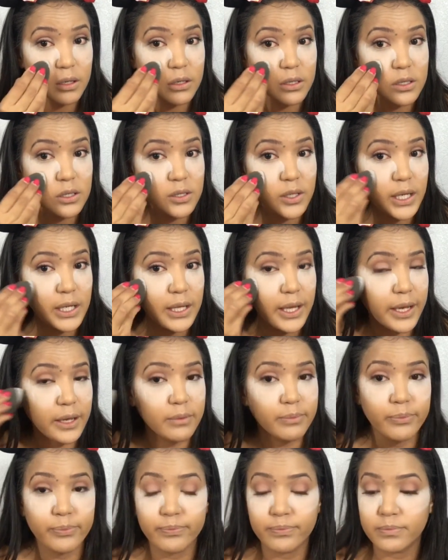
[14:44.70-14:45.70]
So I
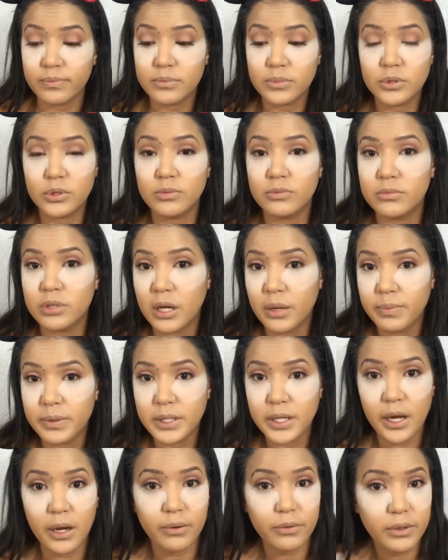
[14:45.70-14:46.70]
drop it
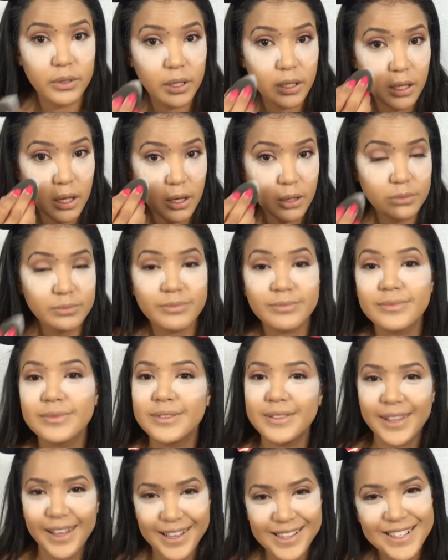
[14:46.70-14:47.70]
down really low.
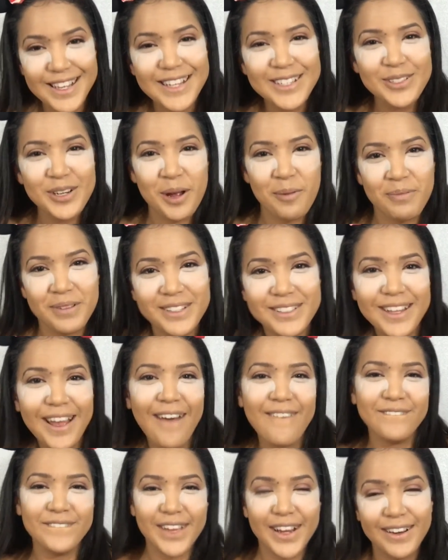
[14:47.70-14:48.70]
Yes, I drop it
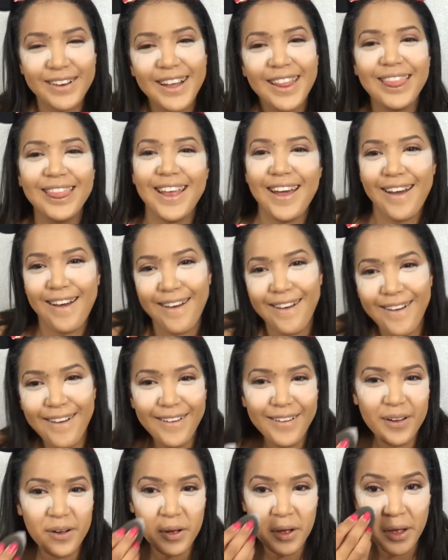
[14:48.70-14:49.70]
down very
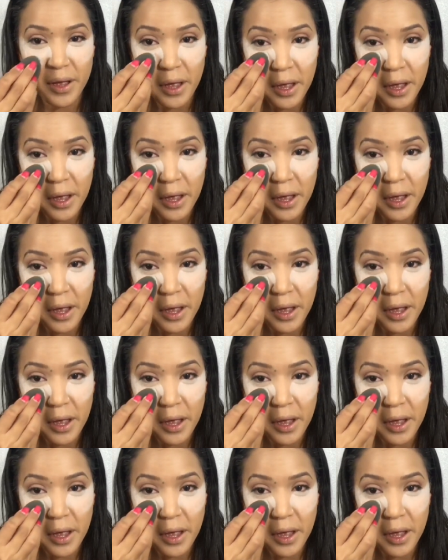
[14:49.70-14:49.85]
low.